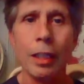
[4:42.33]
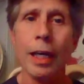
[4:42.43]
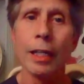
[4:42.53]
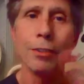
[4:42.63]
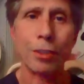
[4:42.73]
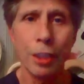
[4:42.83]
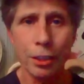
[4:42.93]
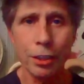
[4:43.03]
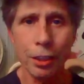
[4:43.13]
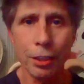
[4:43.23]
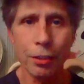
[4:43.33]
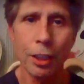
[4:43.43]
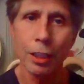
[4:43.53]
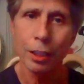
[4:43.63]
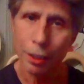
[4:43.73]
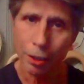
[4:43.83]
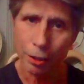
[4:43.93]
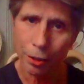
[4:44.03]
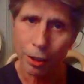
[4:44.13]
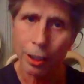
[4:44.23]
At a 60th, you're going
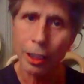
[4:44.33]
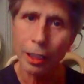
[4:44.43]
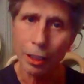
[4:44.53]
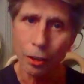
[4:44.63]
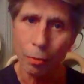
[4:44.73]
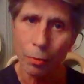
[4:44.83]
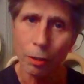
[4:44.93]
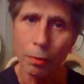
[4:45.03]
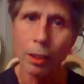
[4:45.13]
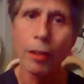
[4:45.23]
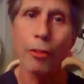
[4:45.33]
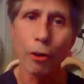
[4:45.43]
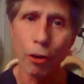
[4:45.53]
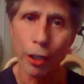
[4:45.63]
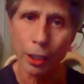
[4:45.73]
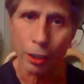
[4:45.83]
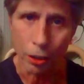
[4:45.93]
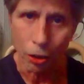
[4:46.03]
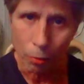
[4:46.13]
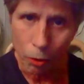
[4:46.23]
to start getting a little movement. 30th, a
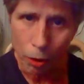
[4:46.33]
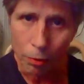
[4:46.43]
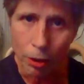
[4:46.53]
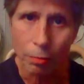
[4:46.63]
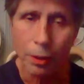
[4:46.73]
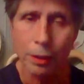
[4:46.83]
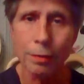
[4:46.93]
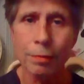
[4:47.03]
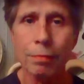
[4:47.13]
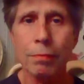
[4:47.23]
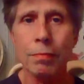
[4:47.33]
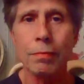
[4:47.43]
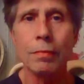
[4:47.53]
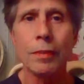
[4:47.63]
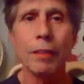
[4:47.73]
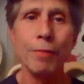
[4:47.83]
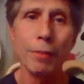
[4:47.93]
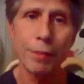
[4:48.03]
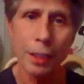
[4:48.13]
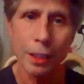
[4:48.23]
little more movement.
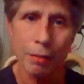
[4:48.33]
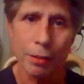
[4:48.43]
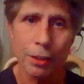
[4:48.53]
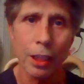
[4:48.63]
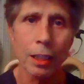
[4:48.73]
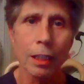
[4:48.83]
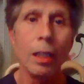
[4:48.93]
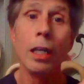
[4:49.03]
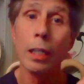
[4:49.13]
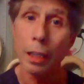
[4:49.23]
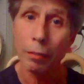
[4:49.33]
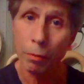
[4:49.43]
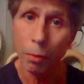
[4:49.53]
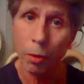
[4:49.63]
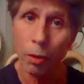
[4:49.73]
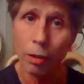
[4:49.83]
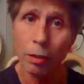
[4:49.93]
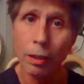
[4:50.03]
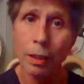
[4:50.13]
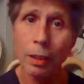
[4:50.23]
15th of a second, even more.